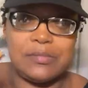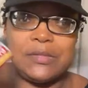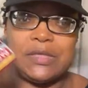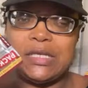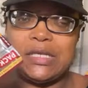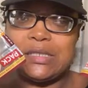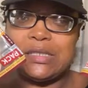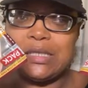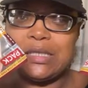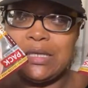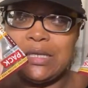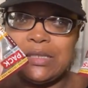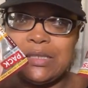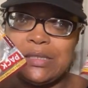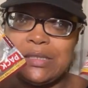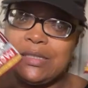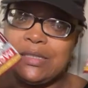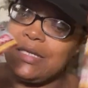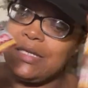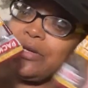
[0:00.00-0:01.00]
this
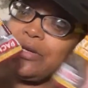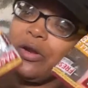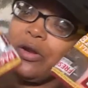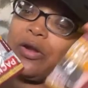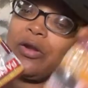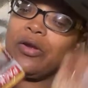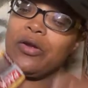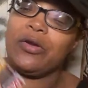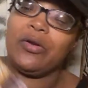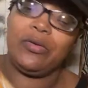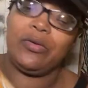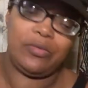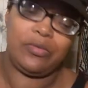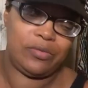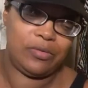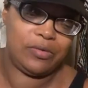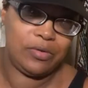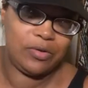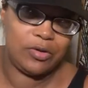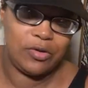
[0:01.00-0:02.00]
is dinner.
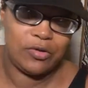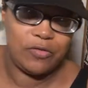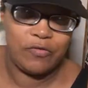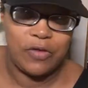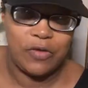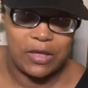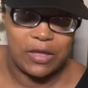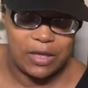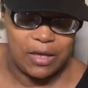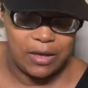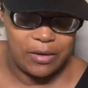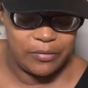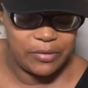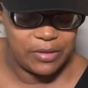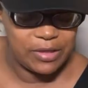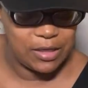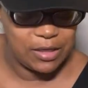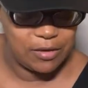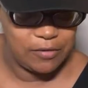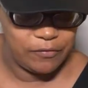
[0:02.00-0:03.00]
Father God, we
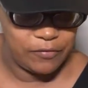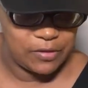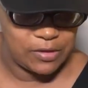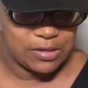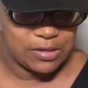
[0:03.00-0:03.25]
thank you for